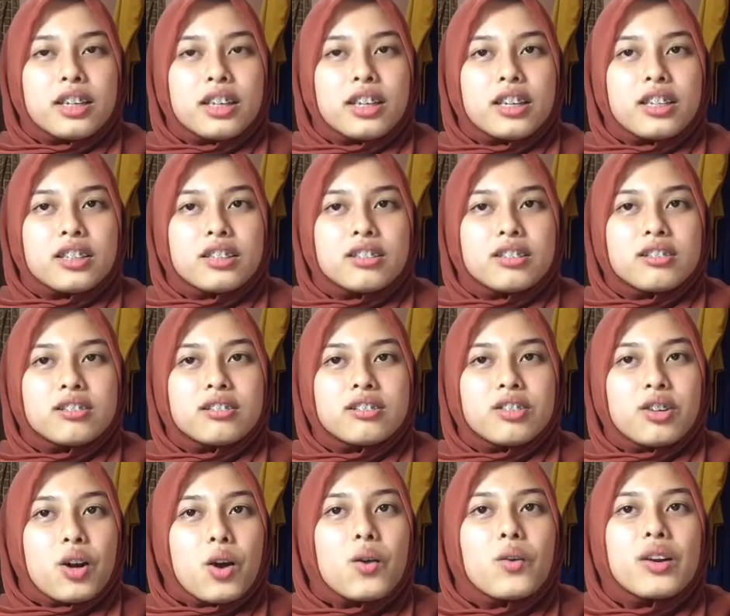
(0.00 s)
In
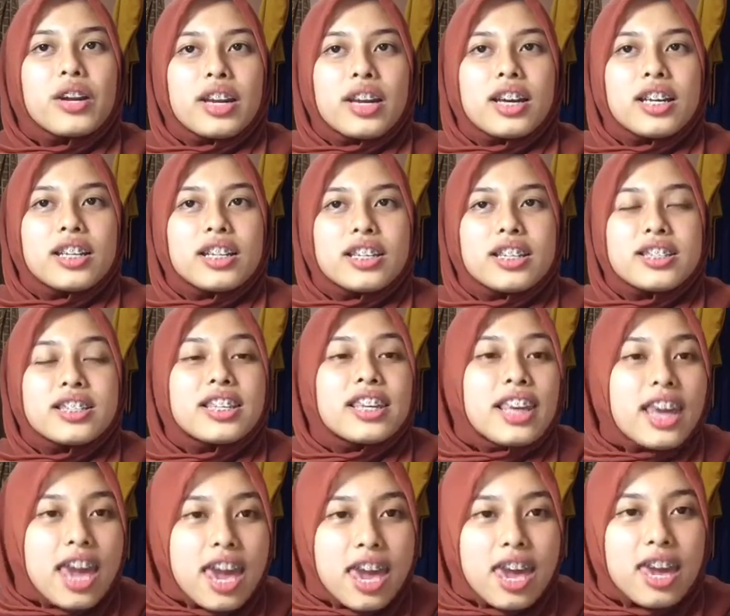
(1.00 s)
Korean is
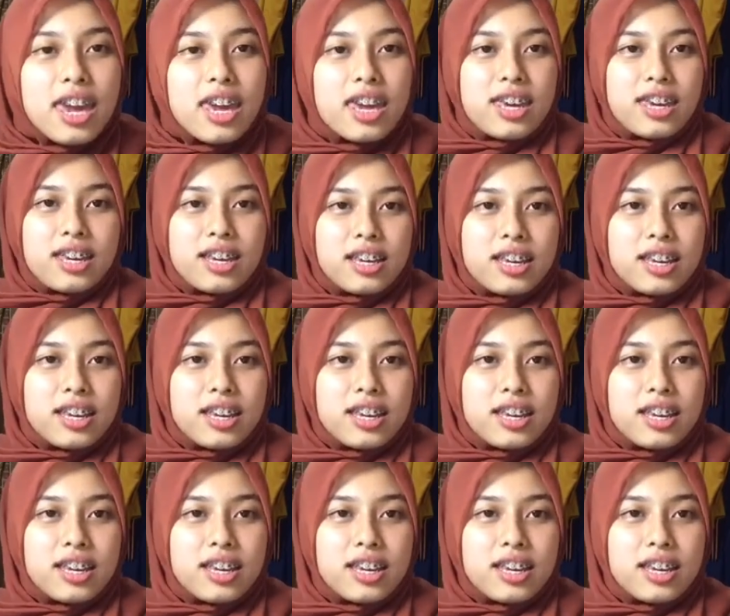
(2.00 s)
K.